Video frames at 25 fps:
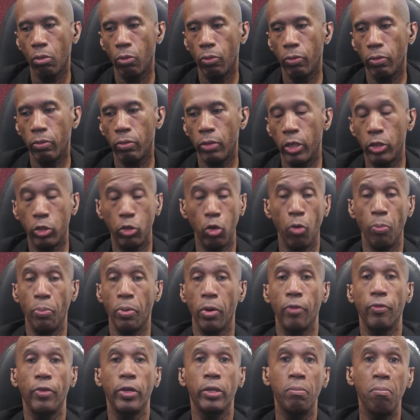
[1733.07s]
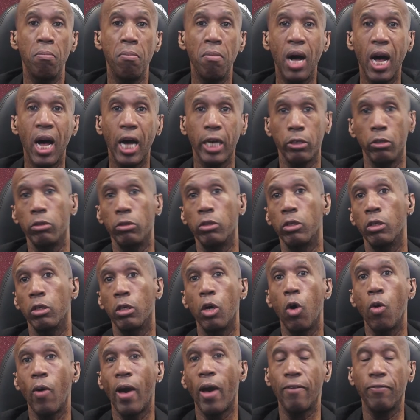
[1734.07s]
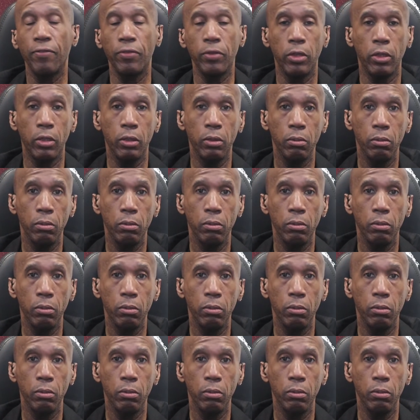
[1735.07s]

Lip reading: There's no perfect model to go after,